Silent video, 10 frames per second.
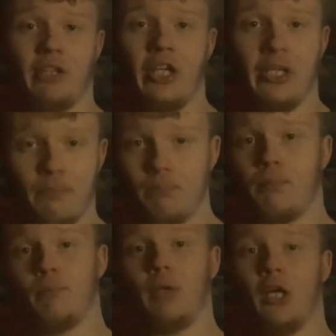any,
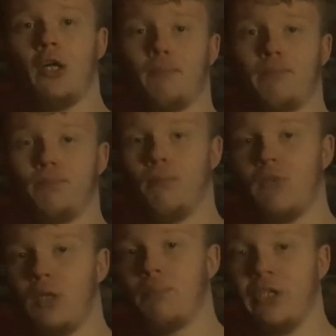um,
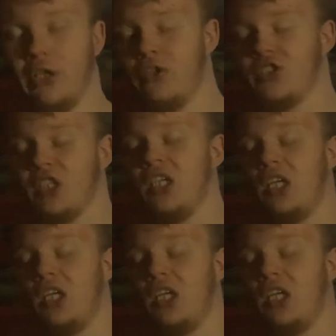because.